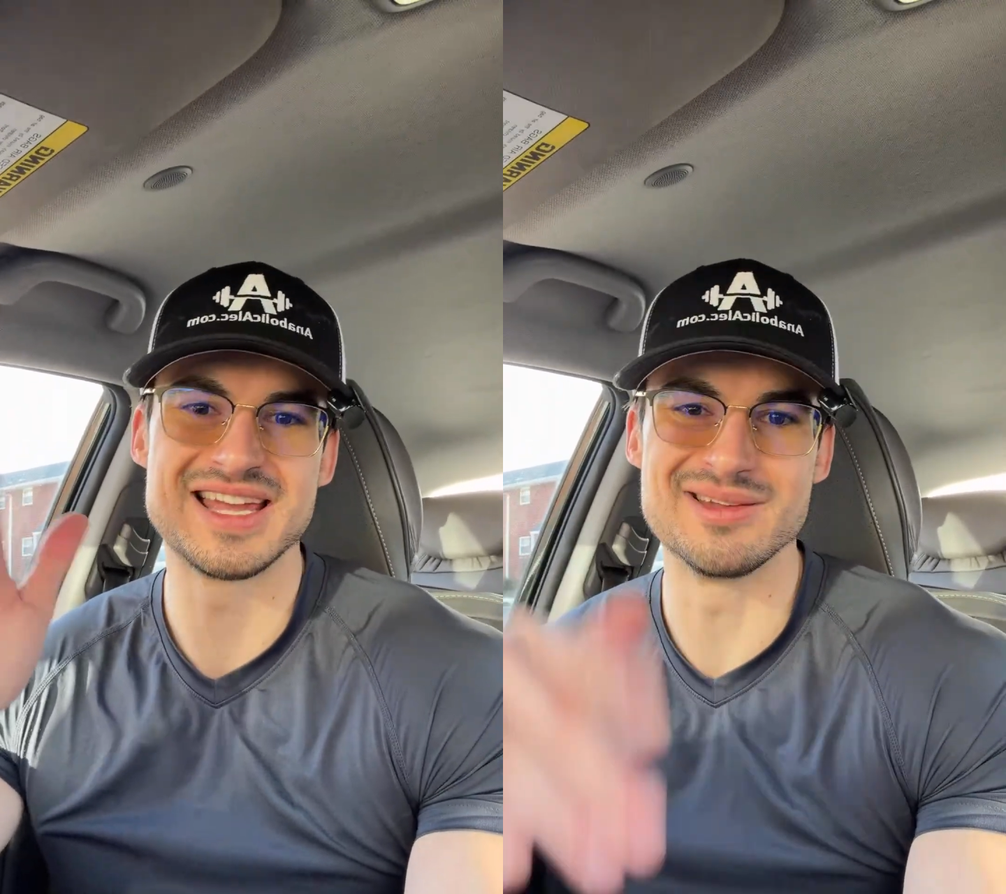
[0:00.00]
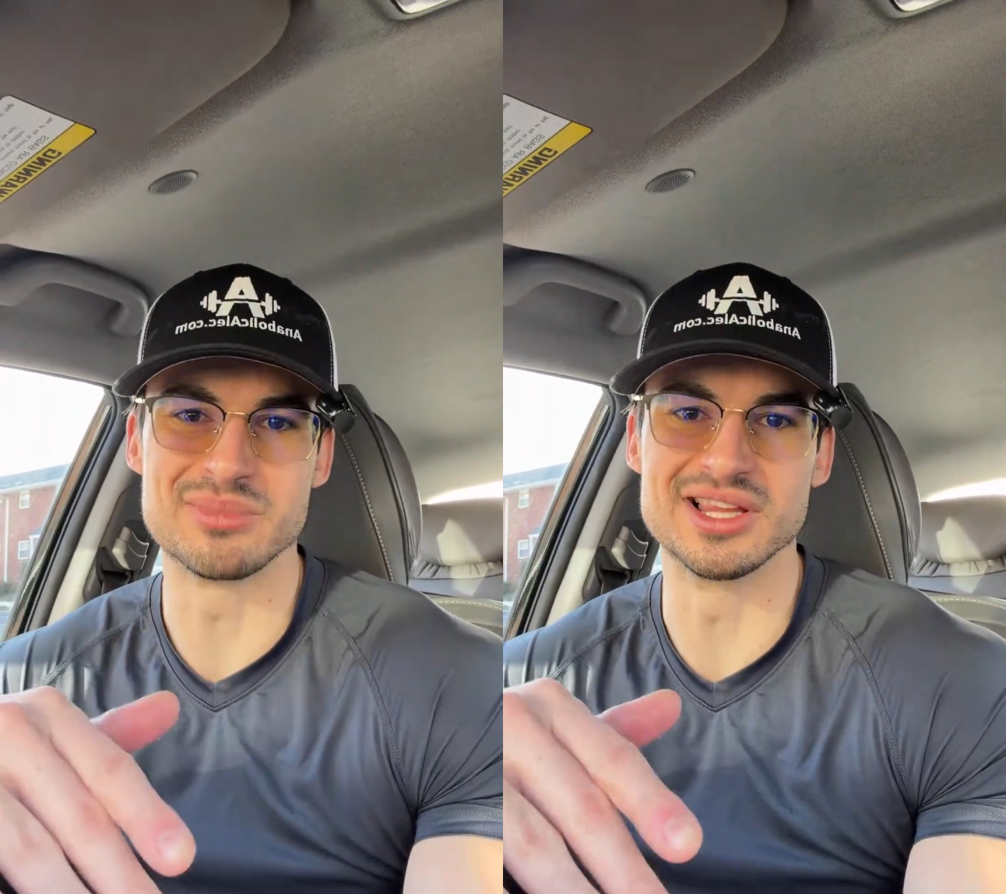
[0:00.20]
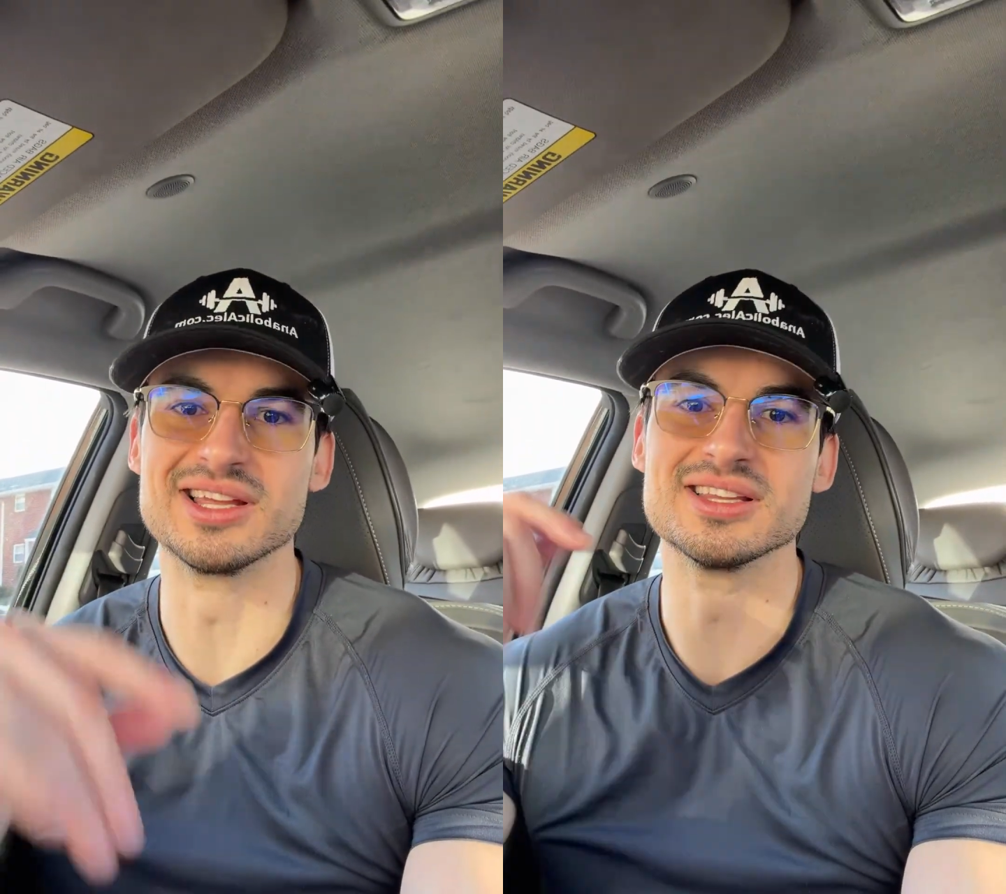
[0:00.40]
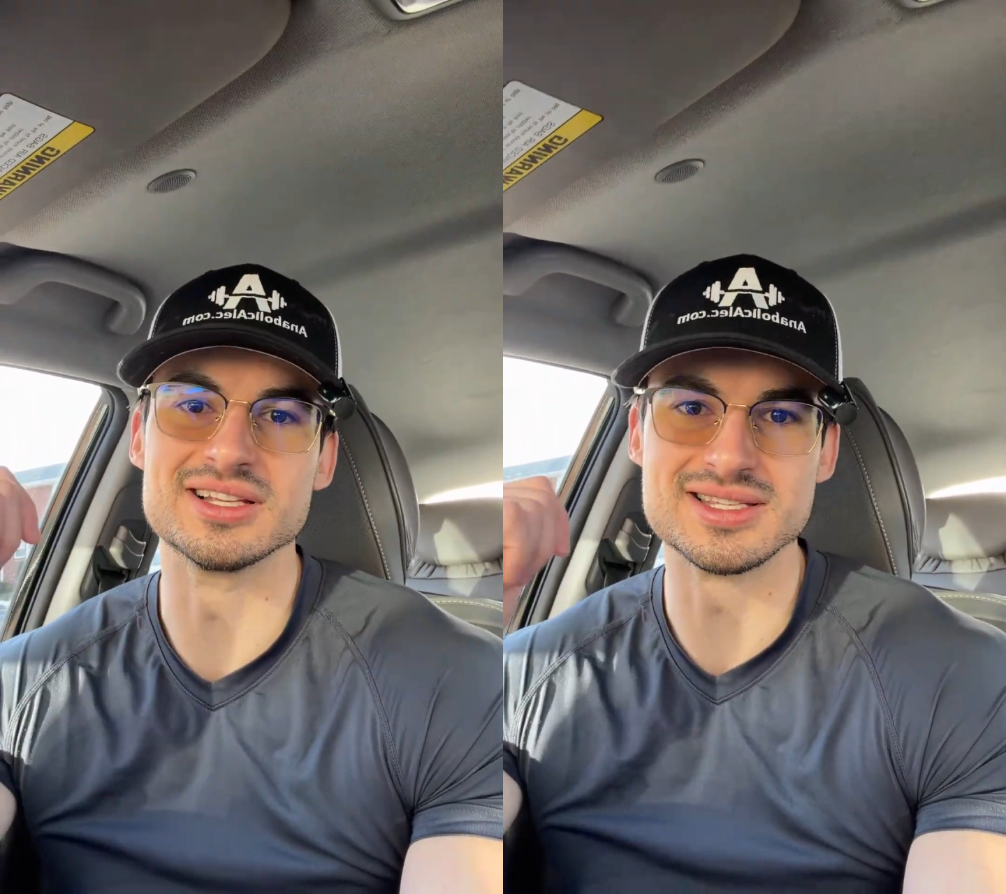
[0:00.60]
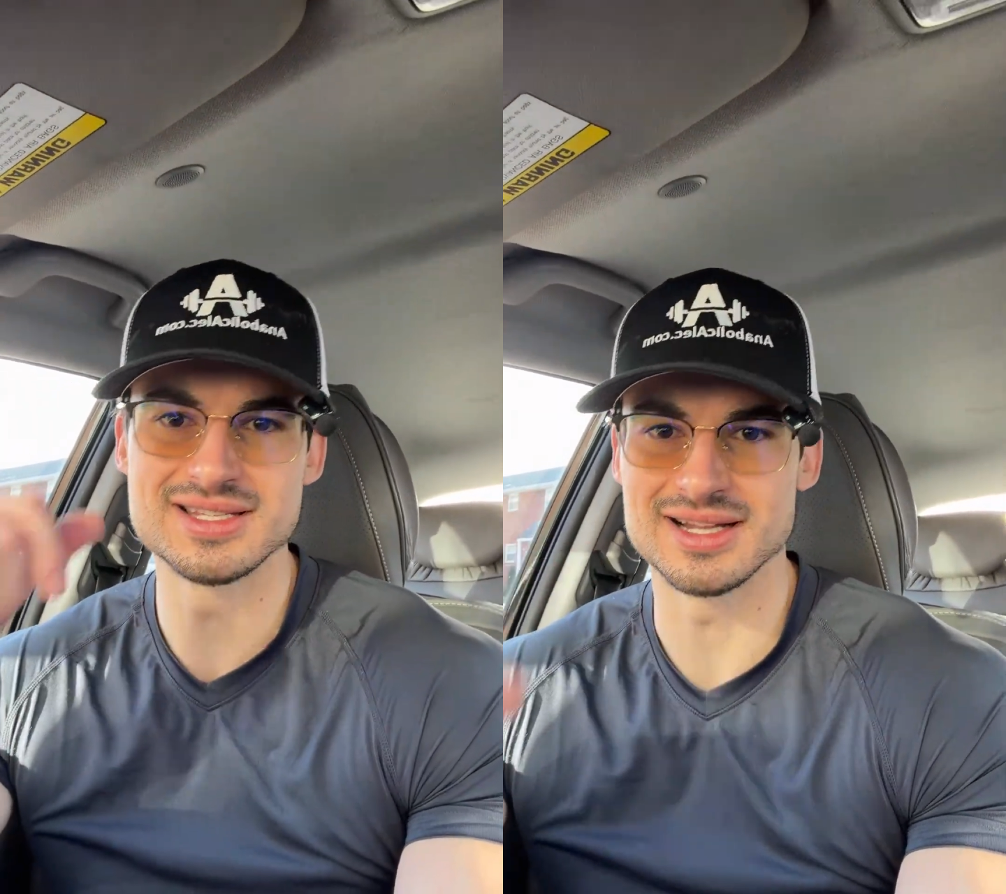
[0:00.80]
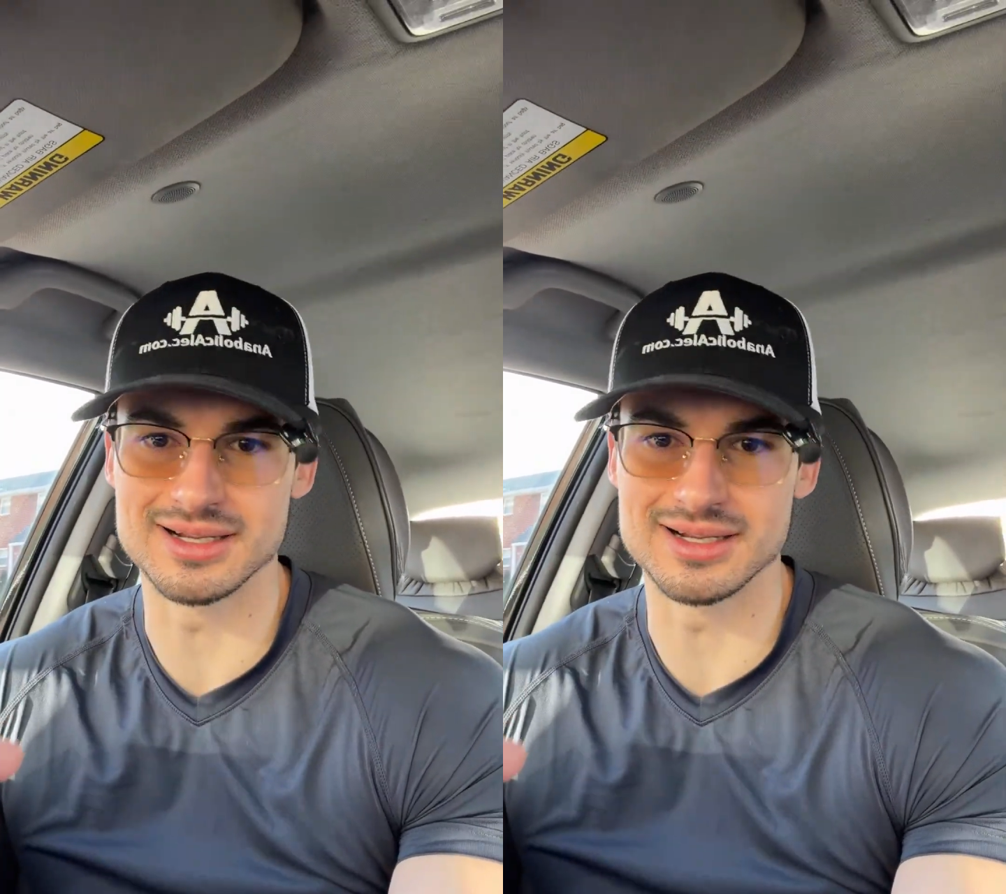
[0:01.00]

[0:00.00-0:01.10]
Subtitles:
hit playlist.